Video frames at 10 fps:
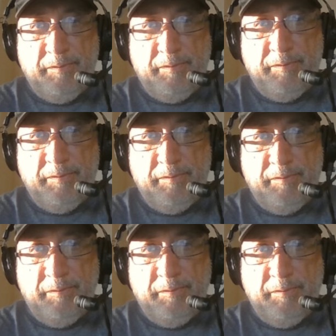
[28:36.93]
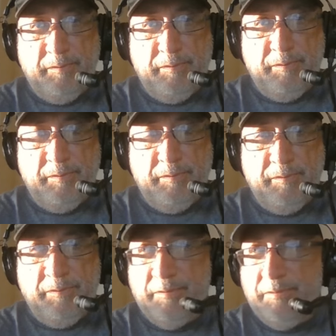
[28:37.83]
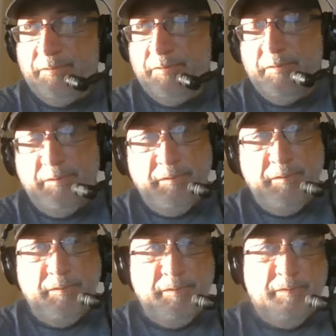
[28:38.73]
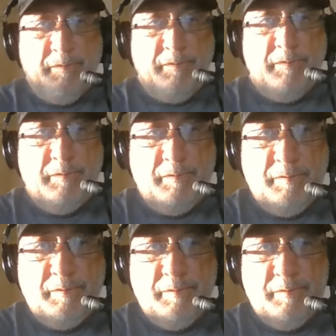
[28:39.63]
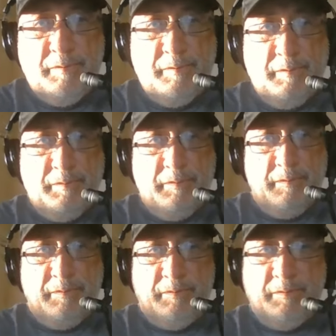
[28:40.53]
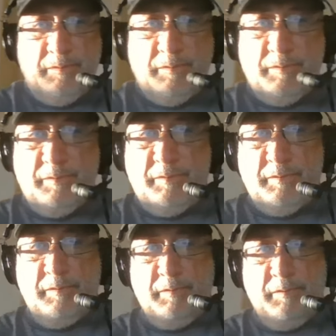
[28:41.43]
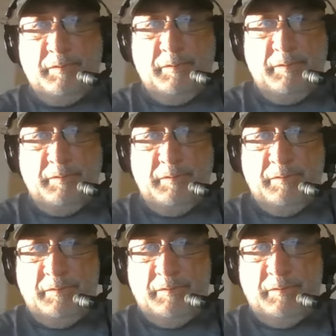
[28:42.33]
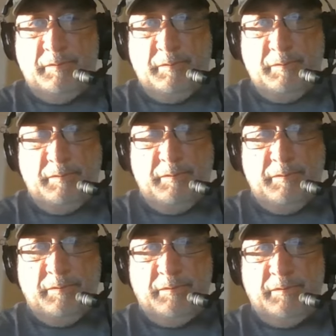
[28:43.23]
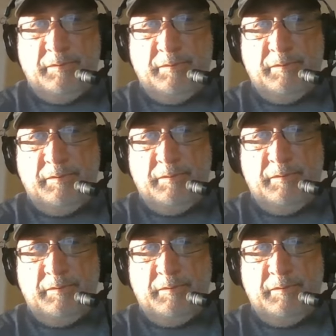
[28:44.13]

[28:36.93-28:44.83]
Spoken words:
No words are spoken by the person on screen.